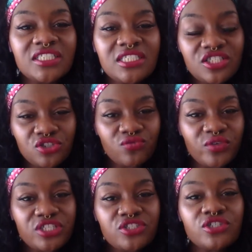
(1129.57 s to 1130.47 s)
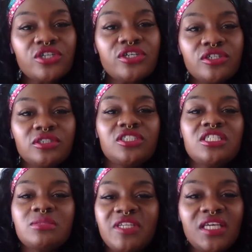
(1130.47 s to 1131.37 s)
She needs to resurge.
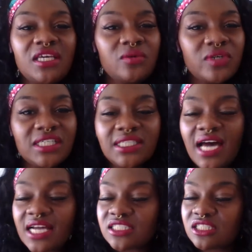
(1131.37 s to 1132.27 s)
She's been hit with a lot.